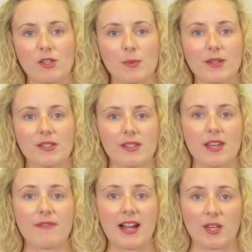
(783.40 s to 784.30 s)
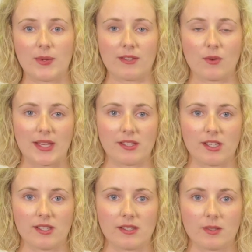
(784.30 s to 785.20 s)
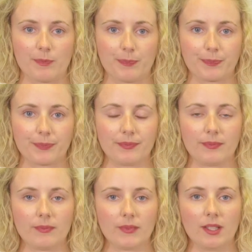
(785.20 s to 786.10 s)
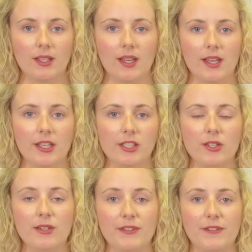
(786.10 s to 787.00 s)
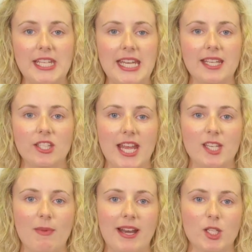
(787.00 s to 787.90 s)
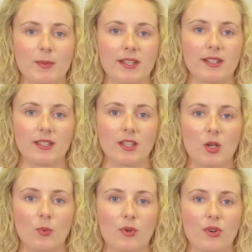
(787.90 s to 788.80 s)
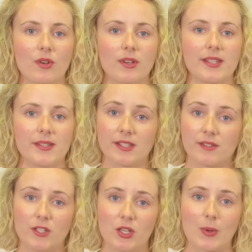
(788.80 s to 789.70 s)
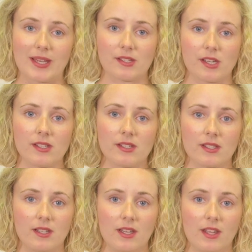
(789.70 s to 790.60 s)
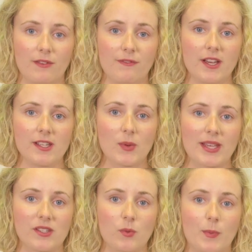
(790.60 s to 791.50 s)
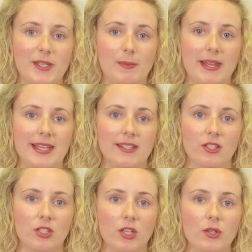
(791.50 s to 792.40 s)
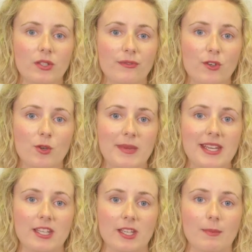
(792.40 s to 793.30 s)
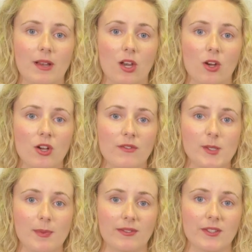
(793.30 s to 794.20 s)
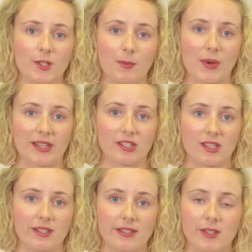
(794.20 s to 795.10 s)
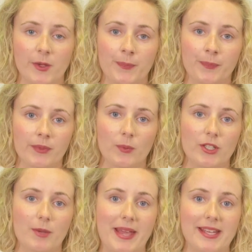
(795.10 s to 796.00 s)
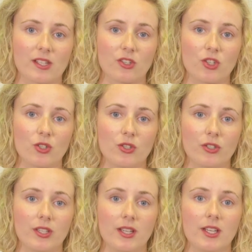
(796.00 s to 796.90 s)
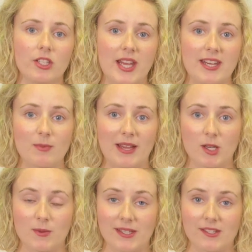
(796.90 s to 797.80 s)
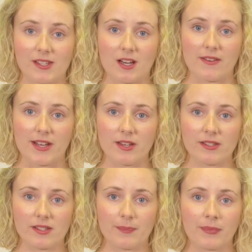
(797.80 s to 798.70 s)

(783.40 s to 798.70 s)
response evaluative questions. Unit 15, Change Management, will consist of 2 questions. The first question will be split into 2 to 4 medium, longer response sub-questions, which are based on short change management scenarios,